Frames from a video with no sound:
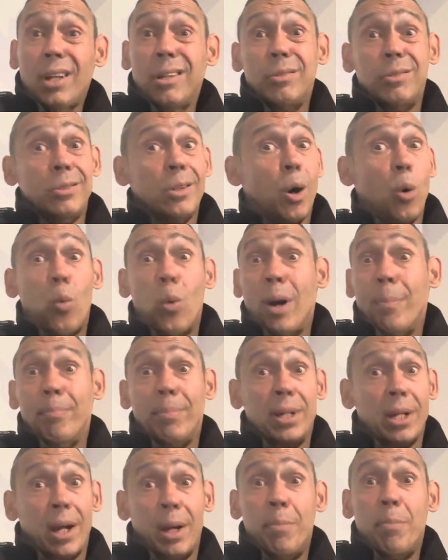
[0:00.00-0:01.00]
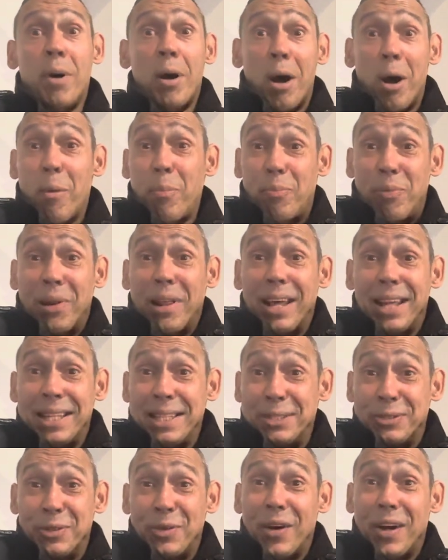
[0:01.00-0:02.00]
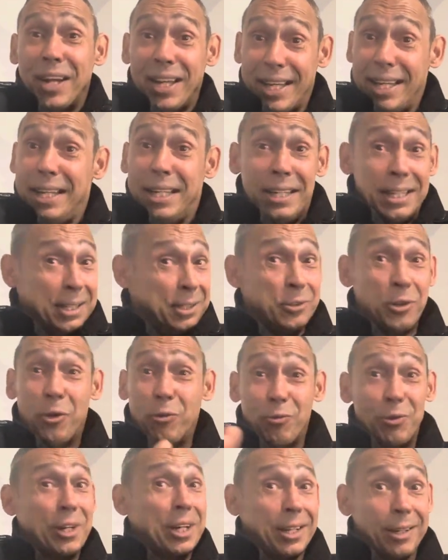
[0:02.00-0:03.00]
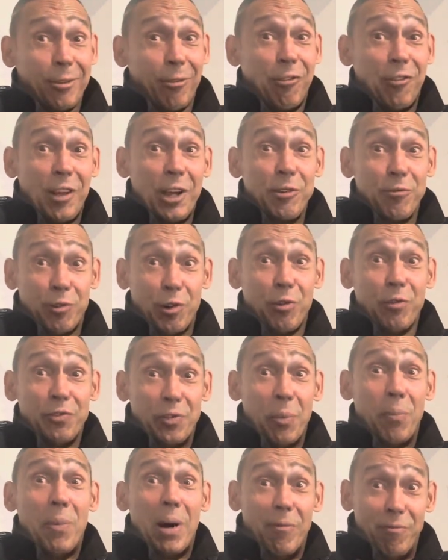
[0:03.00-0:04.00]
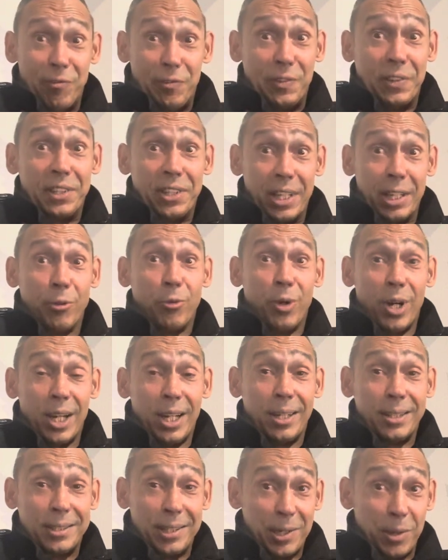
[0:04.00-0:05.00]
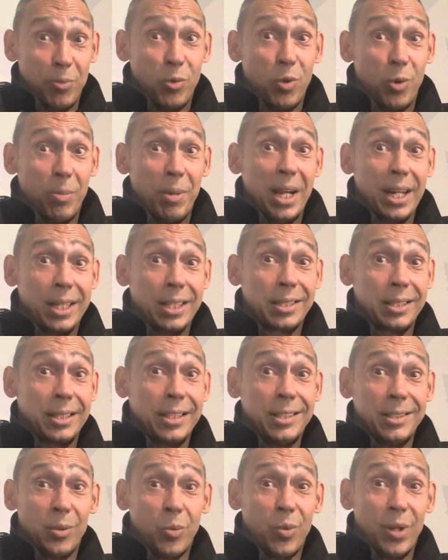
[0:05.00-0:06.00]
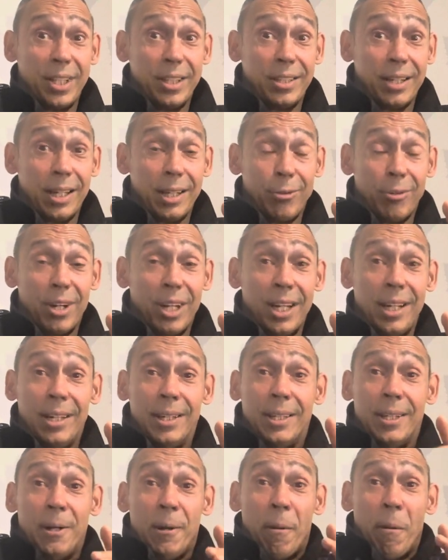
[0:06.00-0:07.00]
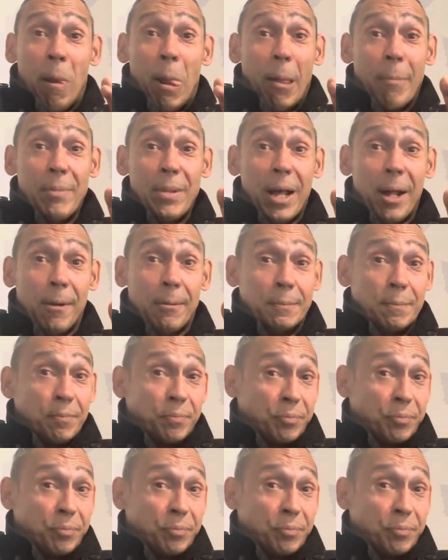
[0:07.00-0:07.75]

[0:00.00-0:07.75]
No one behind Mark Blake, right? Not really the flavour of the month in there, right? I'll tell you more about this geezer one day, right? Now,